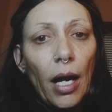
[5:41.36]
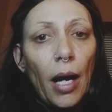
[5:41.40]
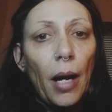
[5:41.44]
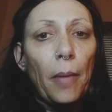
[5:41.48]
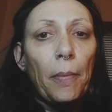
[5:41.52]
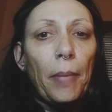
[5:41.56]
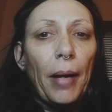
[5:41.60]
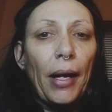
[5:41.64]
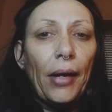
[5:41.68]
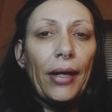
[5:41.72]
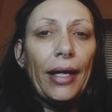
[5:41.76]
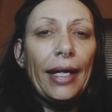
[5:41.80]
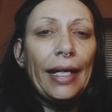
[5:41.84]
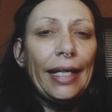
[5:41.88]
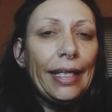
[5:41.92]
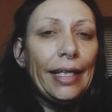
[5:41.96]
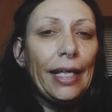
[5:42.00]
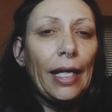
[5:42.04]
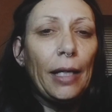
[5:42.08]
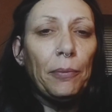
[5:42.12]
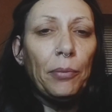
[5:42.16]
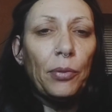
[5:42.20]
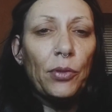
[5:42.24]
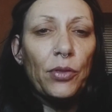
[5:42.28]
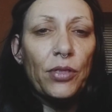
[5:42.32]
About
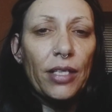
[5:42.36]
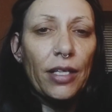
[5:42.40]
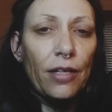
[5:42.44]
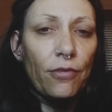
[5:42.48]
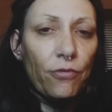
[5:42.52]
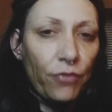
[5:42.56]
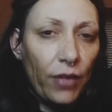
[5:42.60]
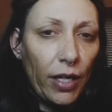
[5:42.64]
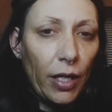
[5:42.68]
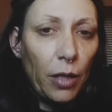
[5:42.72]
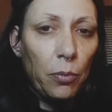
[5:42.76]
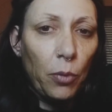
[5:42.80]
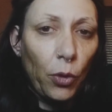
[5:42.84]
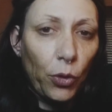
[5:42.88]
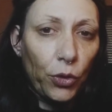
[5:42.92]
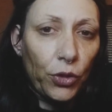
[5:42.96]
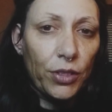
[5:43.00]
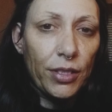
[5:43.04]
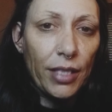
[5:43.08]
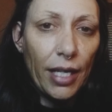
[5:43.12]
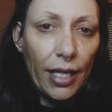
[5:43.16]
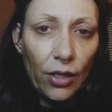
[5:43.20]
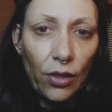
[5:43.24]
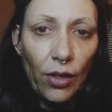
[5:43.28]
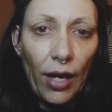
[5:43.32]
89% of fatal
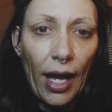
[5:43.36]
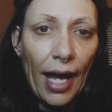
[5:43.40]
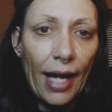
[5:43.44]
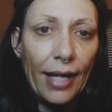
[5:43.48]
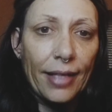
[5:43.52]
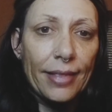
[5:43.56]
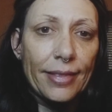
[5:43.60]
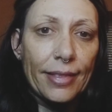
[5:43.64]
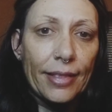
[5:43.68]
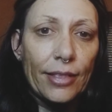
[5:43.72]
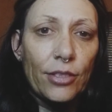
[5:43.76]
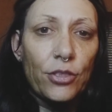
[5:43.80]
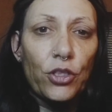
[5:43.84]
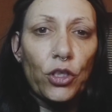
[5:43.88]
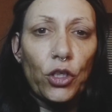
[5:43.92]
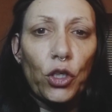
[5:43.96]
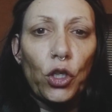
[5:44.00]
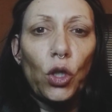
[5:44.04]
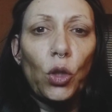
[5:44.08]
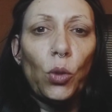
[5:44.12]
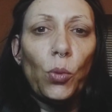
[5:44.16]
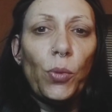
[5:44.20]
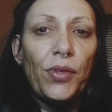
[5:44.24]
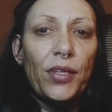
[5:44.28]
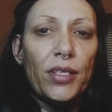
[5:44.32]
motorcycle accidents
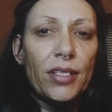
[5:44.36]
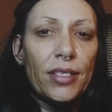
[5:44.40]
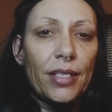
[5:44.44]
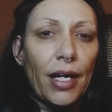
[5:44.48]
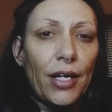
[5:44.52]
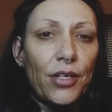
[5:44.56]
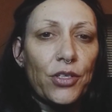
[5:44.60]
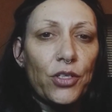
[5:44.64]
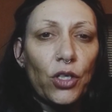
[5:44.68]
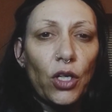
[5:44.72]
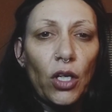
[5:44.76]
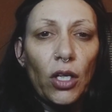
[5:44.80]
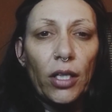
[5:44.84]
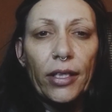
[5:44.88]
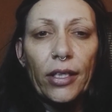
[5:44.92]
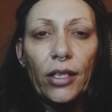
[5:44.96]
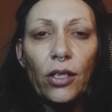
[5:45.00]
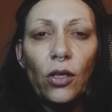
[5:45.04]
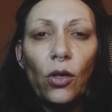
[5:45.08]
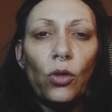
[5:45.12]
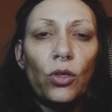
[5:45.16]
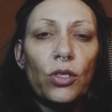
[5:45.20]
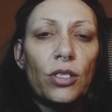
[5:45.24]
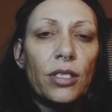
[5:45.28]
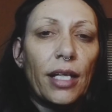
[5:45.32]
occur when the skies are
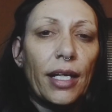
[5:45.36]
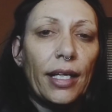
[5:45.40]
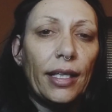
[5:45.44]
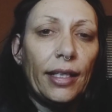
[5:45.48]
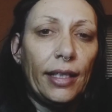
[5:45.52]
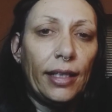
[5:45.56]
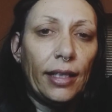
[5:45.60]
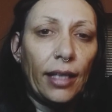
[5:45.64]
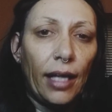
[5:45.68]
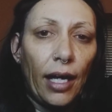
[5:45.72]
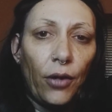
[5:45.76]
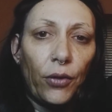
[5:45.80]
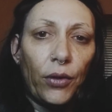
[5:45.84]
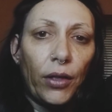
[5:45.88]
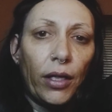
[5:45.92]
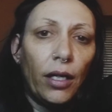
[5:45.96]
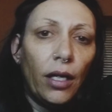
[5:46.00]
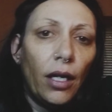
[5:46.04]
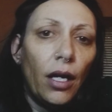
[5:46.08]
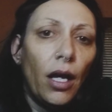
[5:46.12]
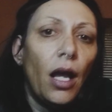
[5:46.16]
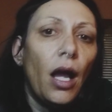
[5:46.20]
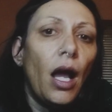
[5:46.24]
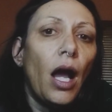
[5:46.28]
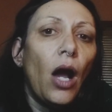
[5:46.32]
clear or slightly cloudy.
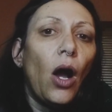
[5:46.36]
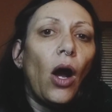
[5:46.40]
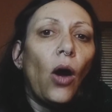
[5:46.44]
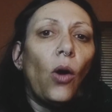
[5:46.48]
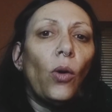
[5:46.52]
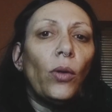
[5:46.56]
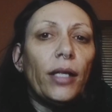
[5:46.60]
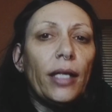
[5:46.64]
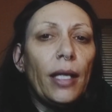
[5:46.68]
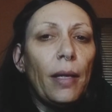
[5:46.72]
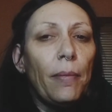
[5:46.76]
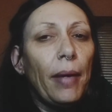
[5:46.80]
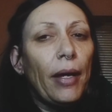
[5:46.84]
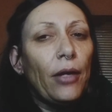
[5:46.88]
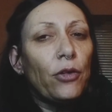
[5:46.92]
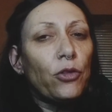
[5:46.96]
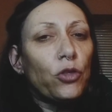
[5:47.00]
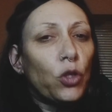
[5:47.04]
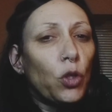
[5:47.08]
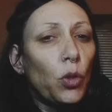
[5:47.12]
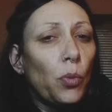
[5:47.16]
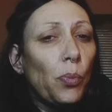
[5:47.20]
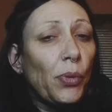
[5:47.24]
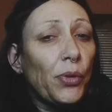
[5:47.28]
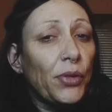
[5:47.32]
Only about
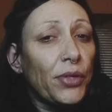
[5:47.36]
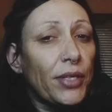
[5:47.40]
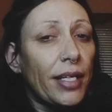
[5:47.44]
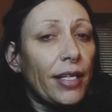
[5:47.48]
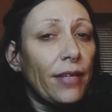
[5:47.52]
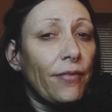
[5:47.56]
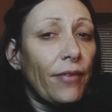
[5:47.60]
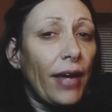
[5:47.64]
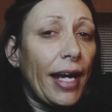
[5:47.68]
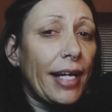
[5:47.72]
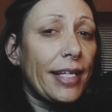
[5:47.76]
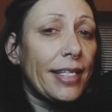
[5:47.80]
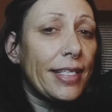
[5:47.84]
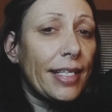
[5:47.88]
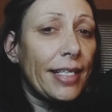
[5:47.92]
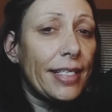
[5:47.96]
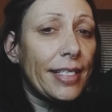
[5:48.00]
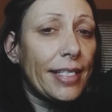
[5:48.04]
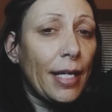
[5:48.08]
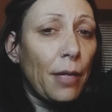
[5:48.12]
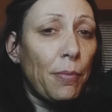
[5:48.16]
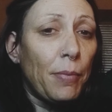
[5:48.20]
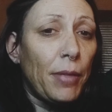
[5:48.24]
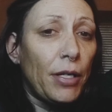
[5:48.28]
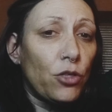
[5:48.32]
2% of accidents
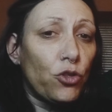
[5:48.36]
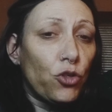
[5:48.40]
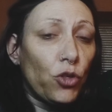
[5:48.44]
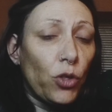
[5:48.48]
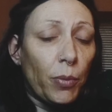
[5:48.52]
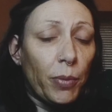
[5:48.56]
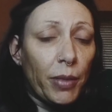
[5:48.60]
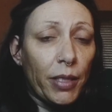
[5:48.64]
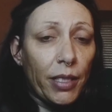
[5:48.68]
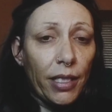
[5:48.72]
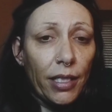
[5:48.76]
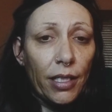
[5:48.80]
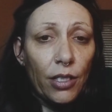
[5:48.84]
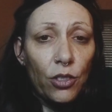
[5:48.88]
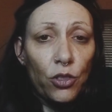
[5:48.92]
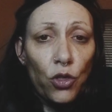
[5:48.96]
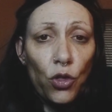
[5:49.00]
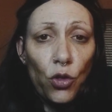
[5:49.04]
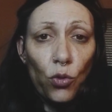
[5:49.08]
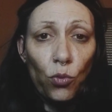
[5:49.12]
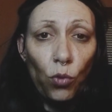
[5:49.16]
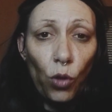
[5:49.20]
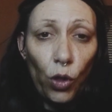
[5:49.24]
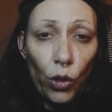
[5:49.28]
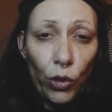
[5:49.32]
can be attributed to
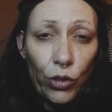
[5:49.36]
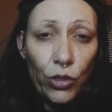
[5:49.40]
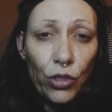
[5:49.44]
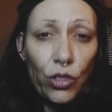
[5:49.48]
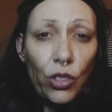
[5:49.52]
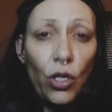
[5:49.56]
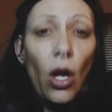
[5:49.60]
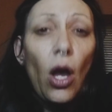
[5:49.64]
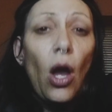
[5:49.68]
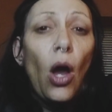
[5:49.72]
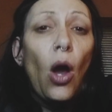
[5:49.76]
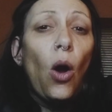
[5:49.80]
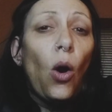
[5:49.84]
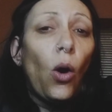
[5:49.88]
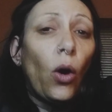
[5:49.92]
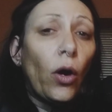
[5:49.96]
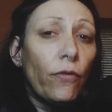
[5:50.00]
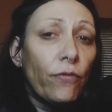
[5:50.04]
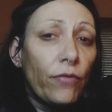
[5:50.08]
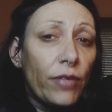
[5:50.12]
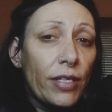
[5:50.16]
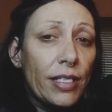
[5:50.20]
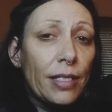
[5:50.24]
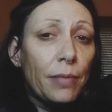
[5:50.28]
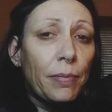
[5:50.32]
the roads or
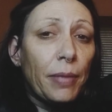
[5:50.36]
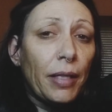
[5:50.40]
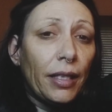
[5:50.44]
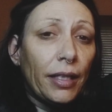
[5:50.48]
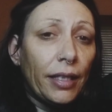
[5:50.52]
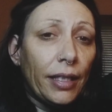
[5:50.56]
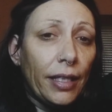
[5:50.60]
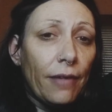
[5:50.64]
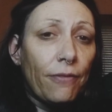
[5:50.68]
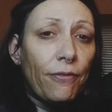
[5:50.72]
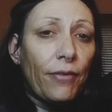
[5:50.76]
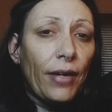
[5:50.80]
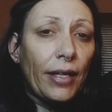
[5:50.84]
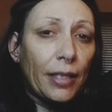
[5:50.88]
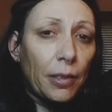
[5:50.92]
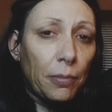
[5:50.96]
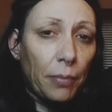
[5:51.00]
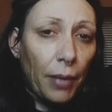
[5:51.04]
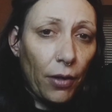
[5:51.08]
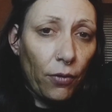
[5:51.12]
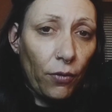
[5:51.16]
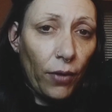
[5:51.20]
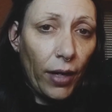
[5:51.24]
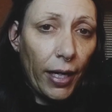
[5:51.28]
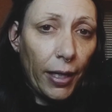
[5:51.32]
visibility affected
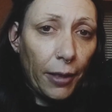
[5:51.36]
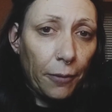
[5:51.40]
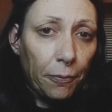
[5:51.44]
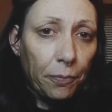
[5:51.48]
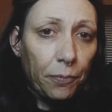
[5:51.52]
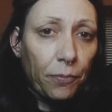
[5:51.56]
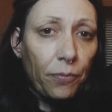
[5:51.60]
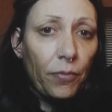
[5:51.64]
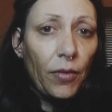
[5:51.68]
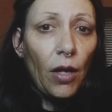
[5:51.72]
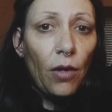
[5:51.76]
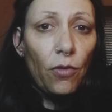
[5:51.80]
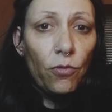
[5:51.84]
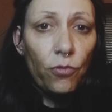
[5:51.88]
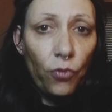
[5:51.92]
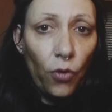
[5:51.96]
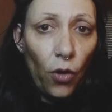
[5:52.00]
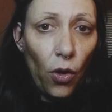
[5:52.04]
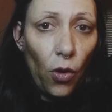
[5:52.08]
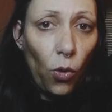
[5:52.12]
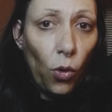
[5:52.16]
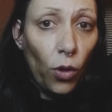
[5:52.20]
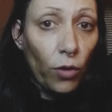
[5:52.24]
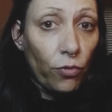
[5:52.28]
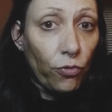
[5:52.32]
by rain
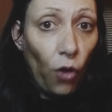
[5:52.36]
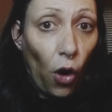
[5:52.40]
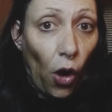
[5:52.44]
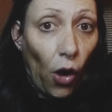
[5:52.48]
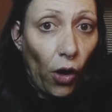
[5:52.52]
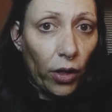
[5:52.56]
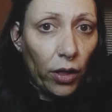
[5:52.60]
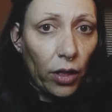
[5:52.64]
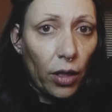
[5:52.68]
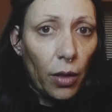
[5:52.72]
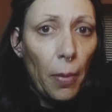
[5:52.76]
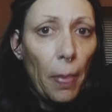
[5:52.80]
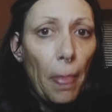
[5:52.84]
or fog.